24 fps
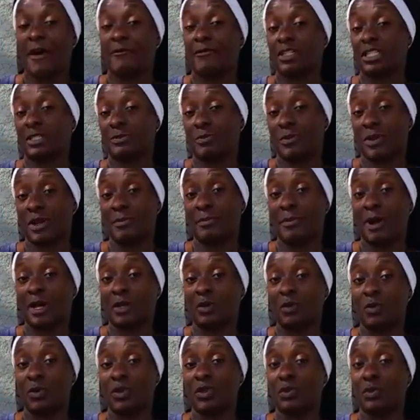I have a spray
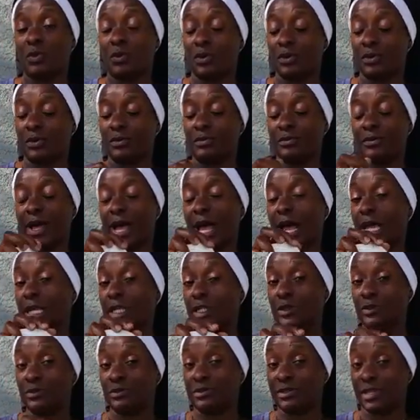bottle with oil.
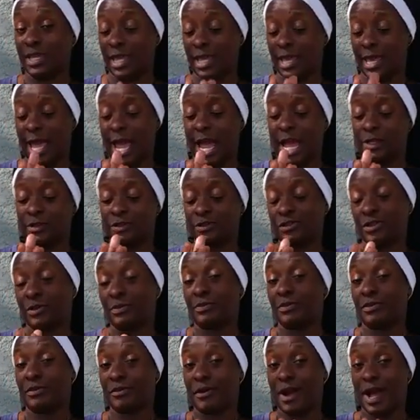I use a
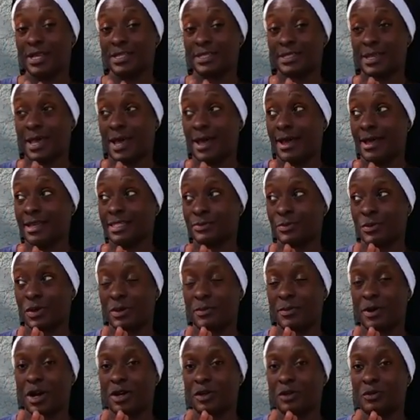hydrogen peroxide
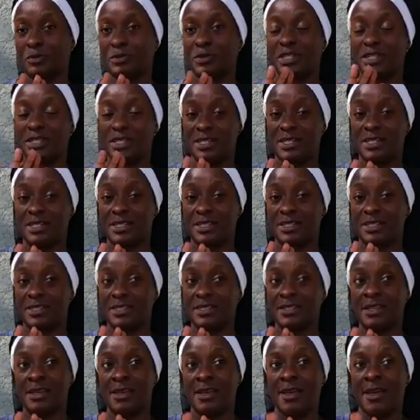spray bottle
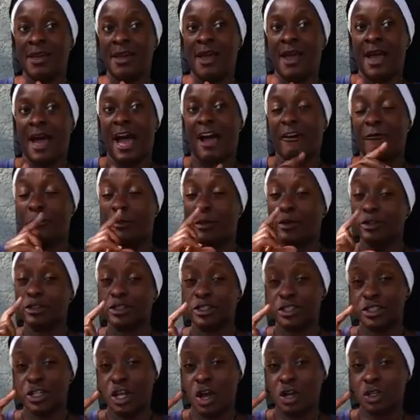because I
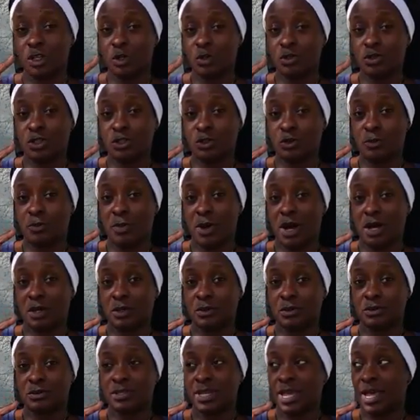purchased all those little
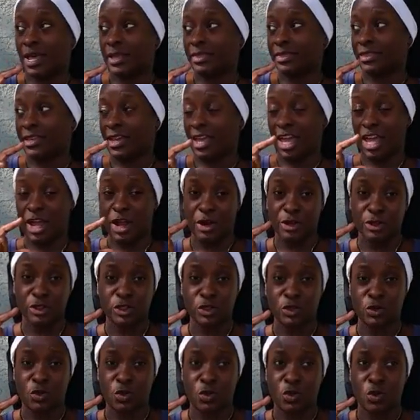bottles at the hair
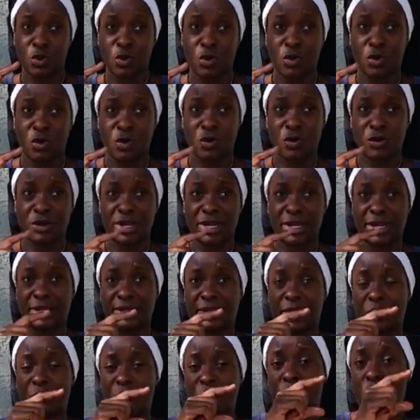store
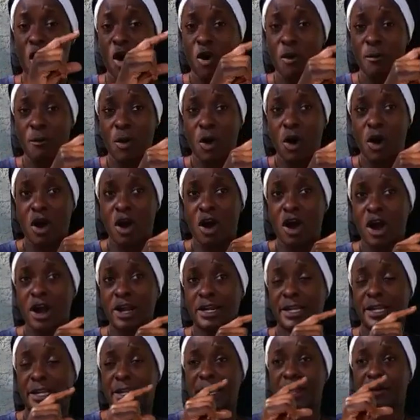and
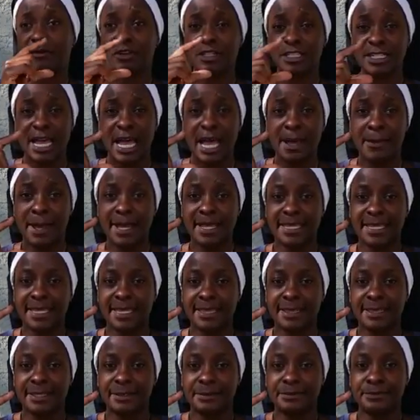Walmart, and every time I
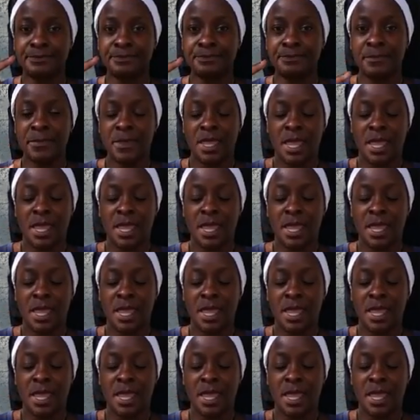get them,